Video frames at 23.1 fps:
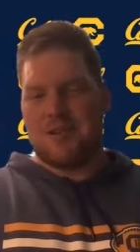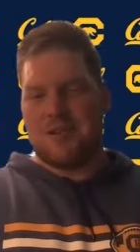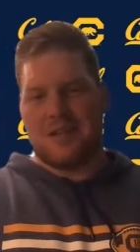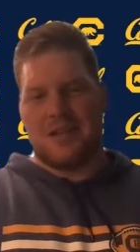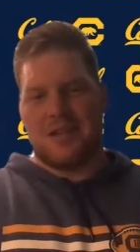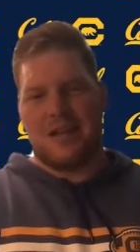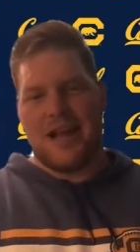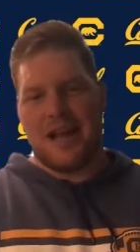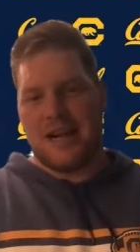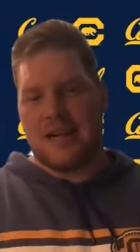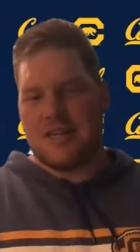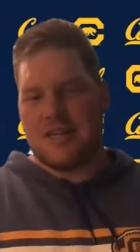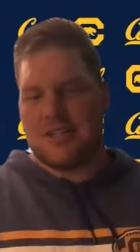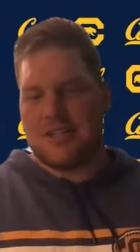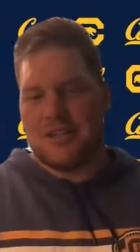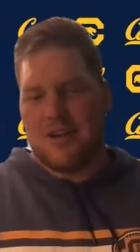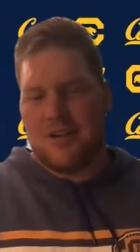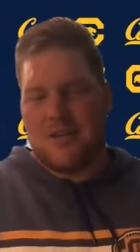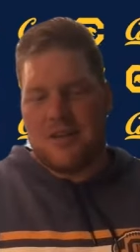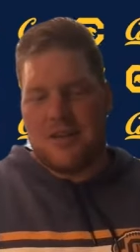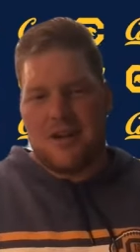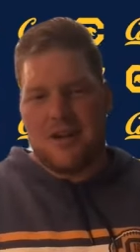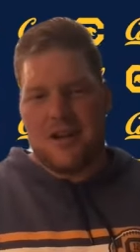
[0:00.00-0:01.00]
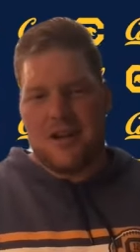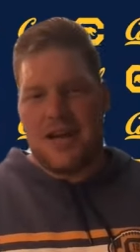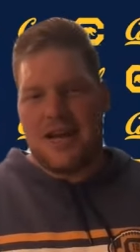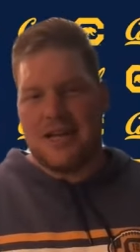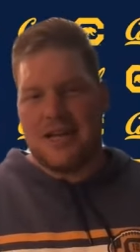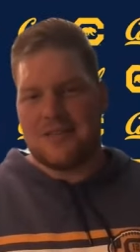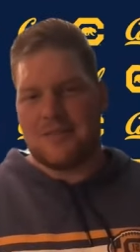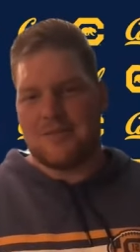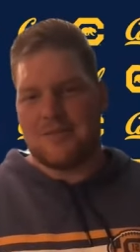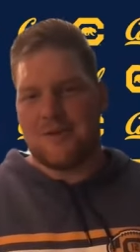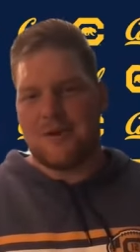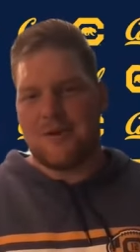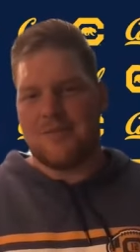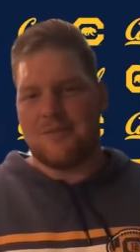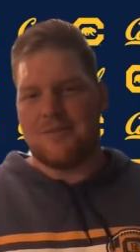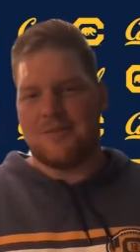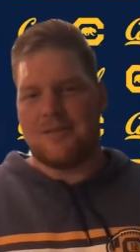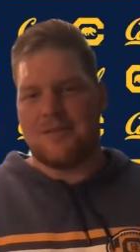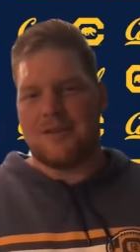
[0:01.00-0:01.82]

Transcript: And then I got to show the young guys the ropes.